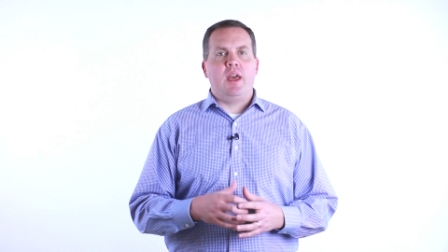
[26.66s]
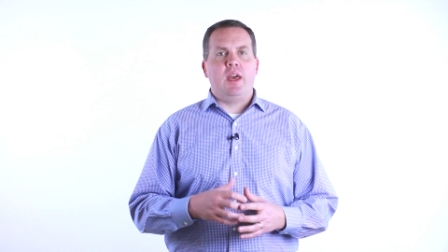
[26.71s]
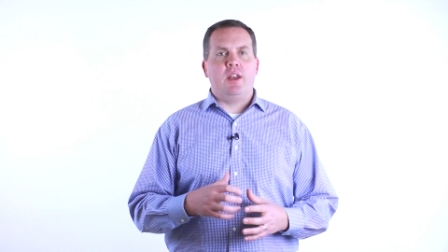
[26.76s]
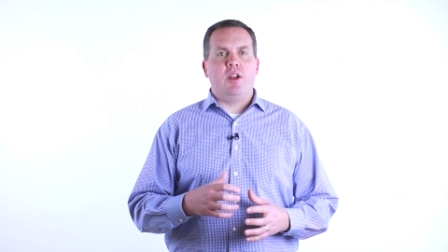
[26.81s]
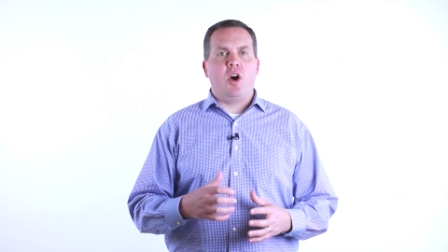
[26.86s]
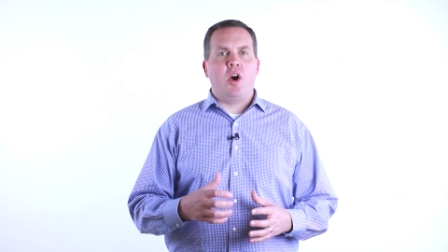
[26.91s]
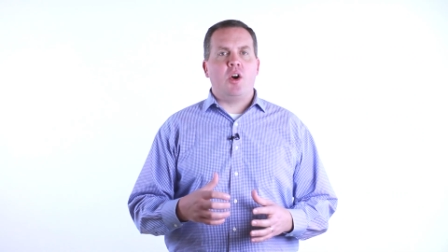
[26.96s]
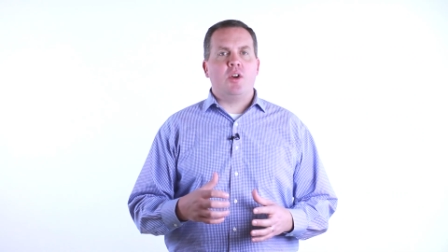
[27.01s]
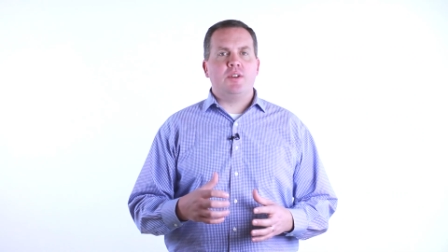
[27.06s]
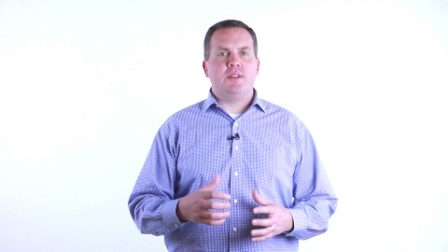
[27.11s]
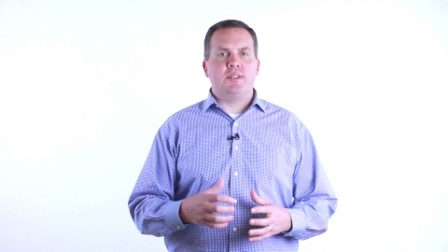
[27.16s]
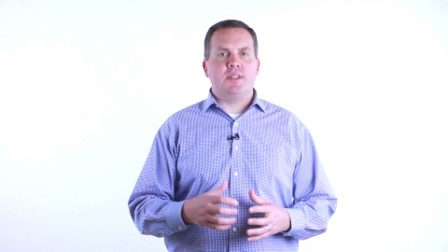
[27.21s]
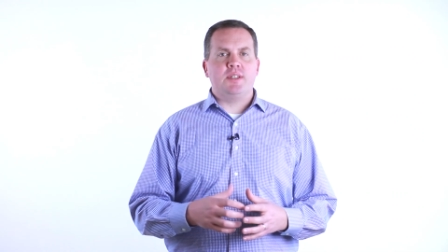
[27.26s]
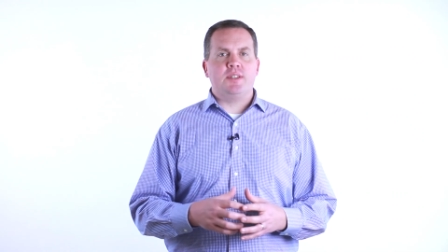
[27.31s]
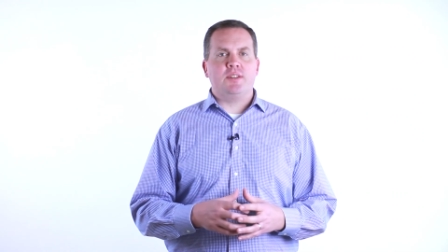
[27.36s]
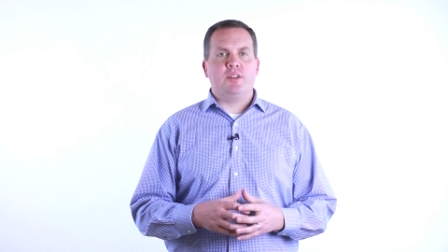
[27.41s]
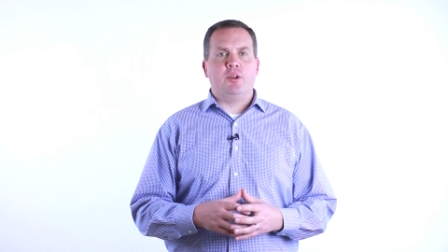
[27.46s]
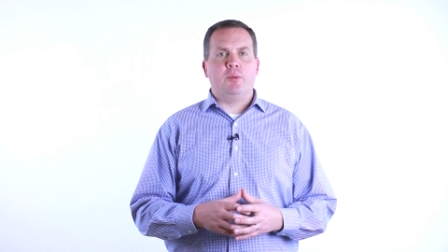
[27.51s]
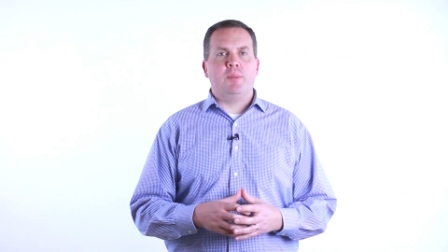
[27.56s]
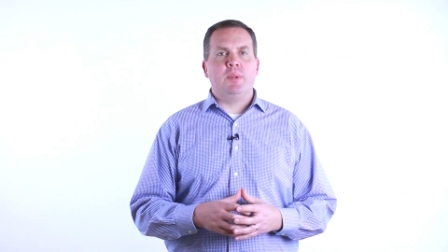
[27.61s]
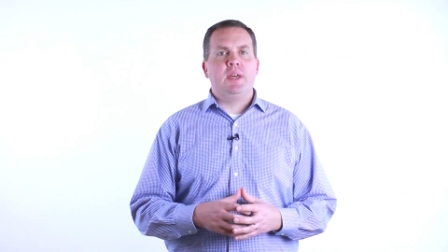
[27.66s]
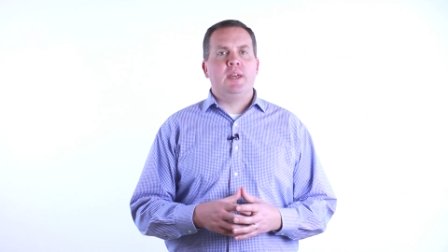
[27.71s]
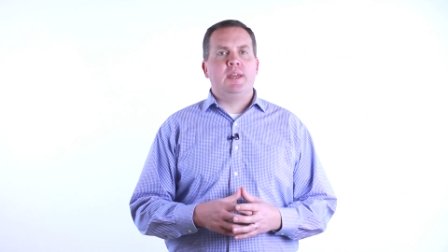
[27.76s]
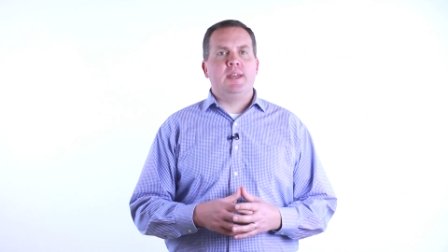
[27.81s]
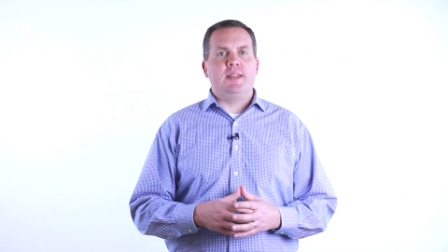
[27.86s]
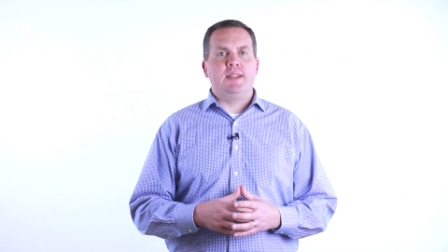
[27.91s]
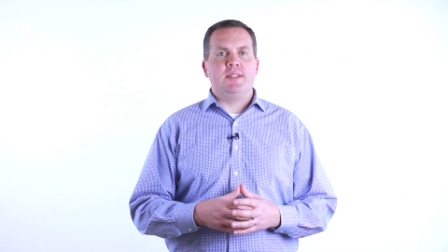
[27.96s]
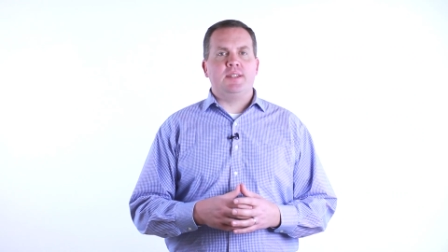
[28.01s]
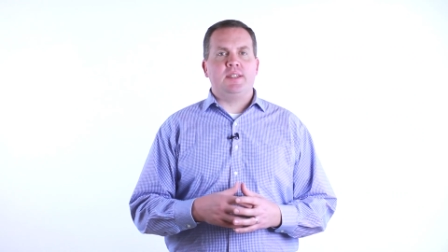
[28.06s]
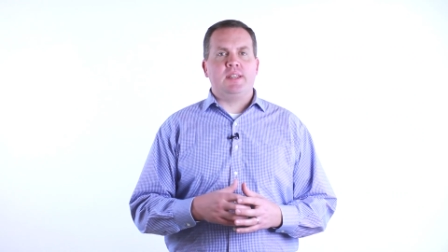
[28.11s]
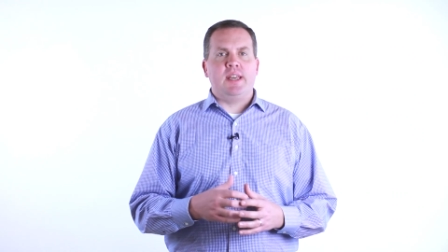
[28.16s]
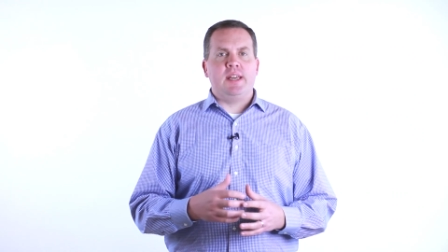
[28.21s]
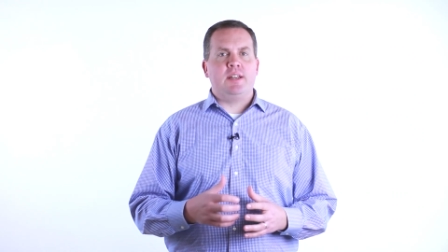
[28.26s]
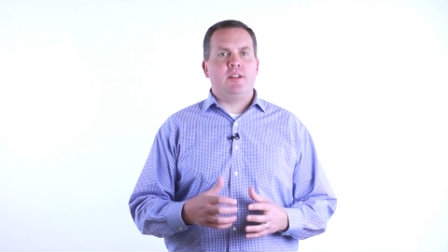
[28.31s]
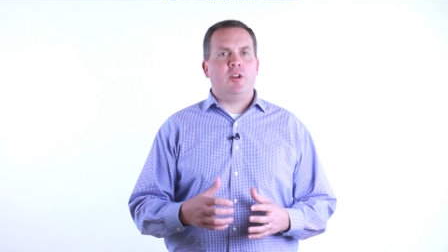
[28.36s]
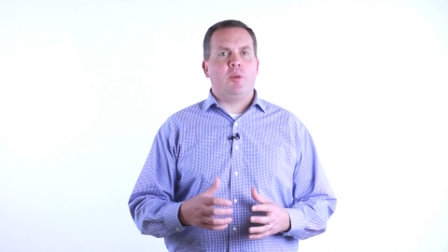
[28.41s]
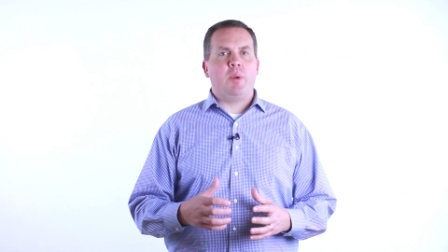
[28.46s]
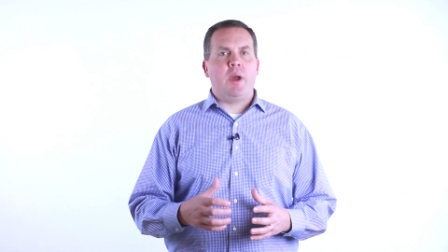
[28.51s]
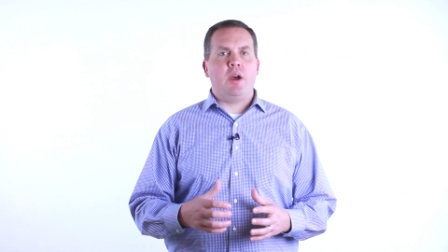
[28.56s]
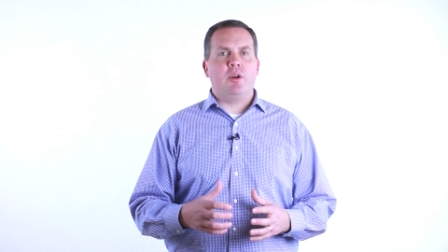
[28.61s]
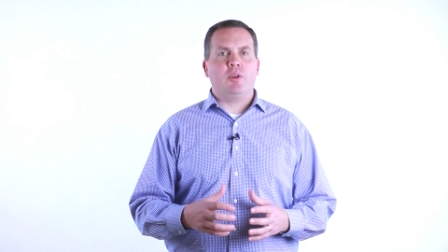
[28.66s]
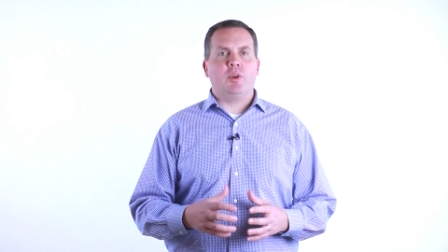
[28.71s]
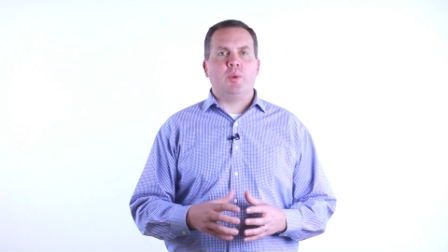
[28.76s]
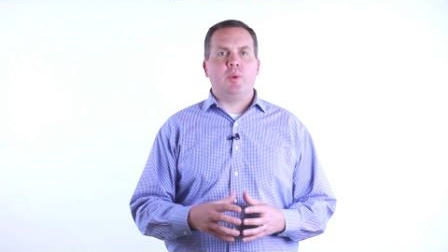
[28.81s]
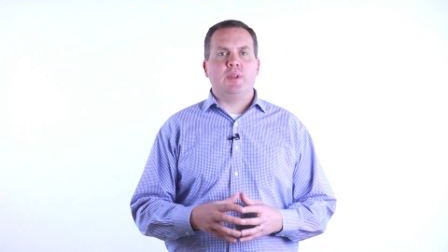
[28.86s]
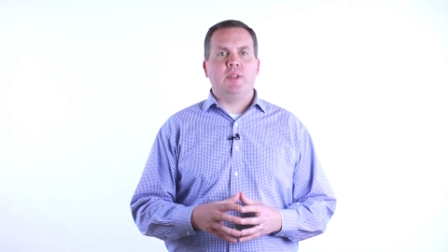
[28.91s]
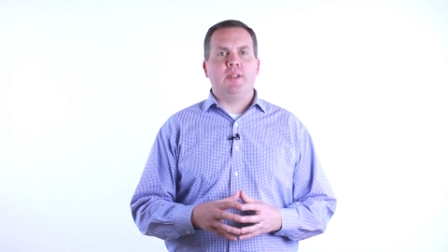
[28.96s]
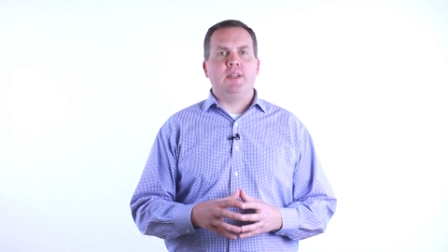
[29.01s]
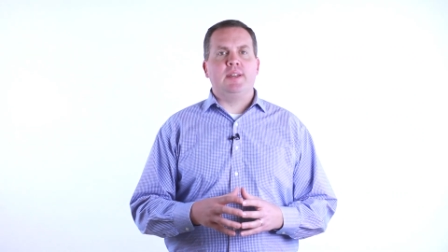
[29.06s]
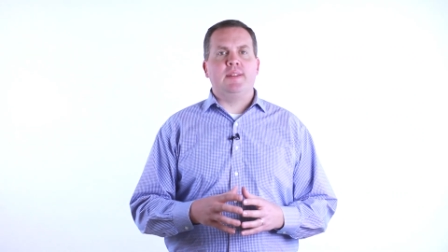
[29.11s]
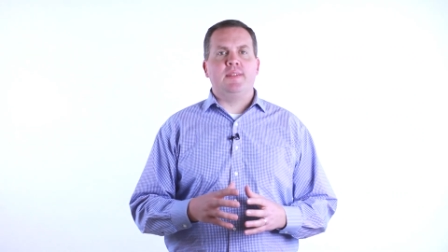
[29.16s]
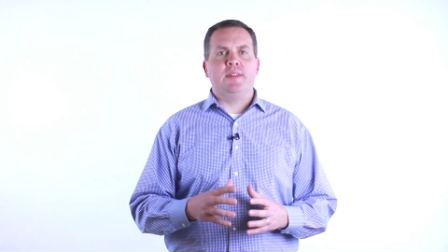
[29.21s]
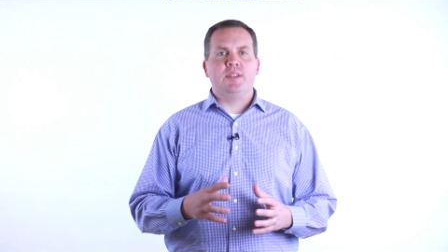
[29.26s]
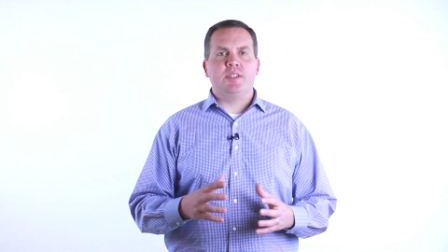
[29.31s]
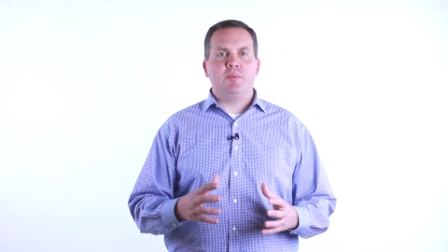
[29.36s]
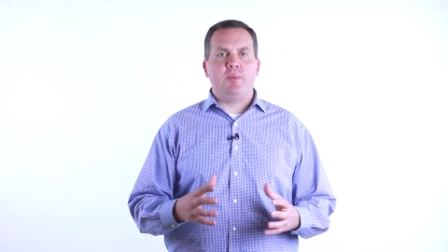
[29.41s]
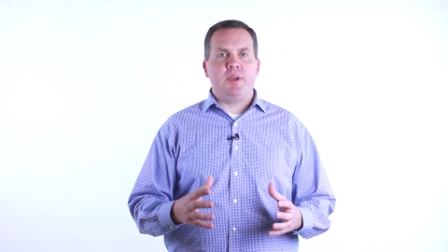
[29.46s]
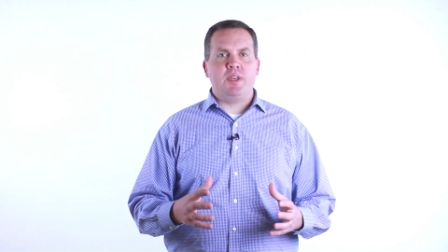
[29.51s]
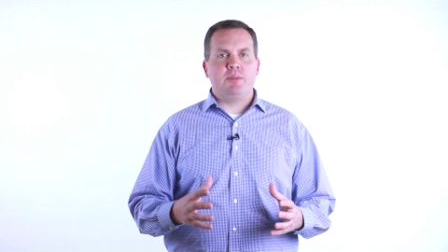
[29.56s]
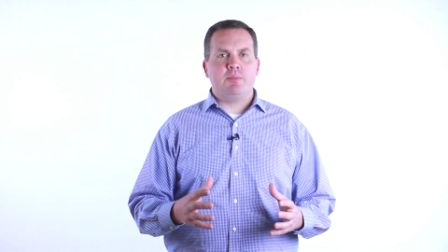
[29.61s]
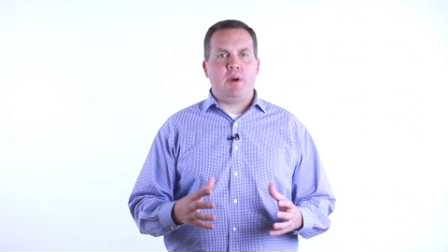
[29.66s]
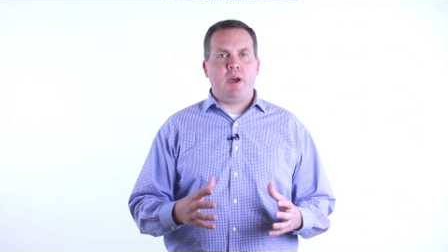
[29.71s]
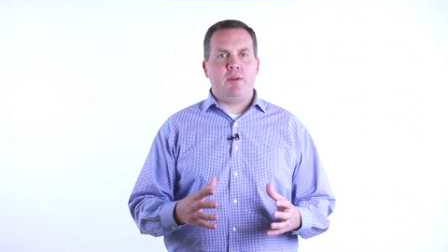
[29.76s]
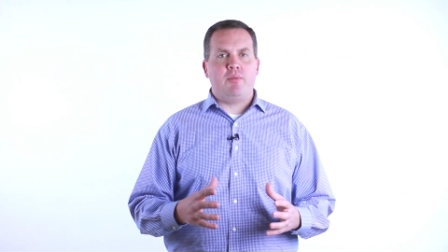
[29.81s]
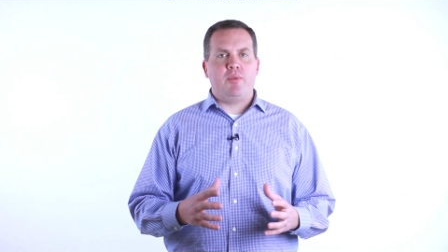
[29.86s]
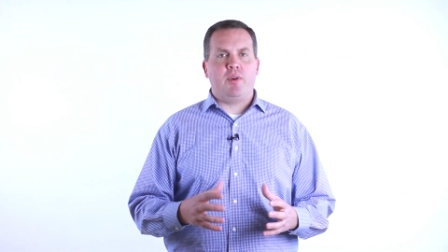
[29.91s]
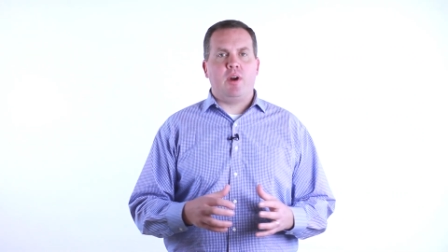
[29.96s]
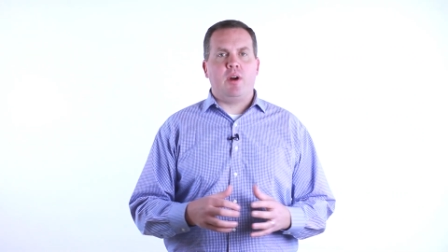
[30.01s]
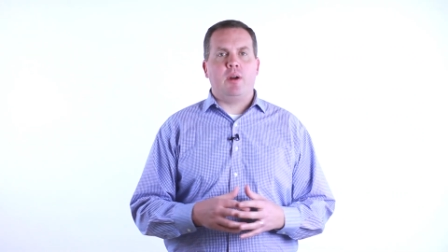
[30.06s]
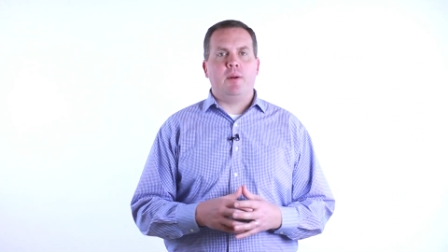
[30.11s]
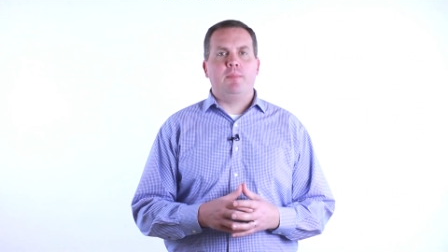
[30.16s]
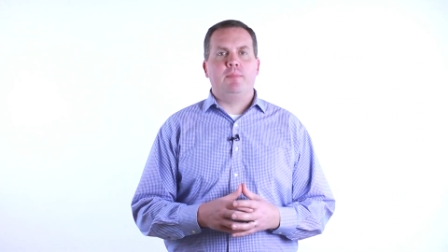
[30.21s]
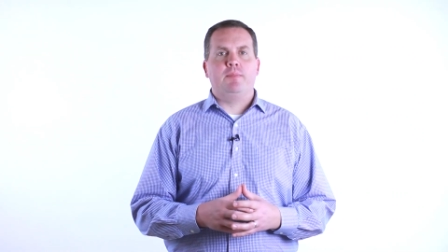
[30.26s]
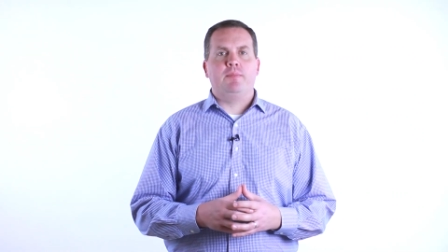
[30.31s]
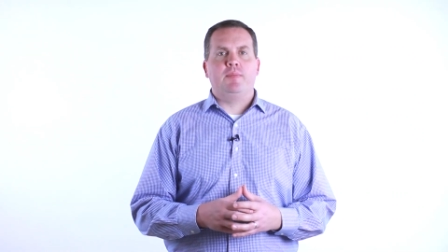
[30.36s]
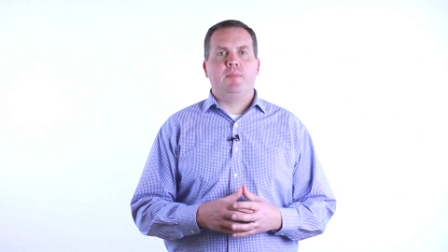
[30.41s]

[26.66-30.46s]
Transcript: and our system is the 800-pound gorilla in this space by far.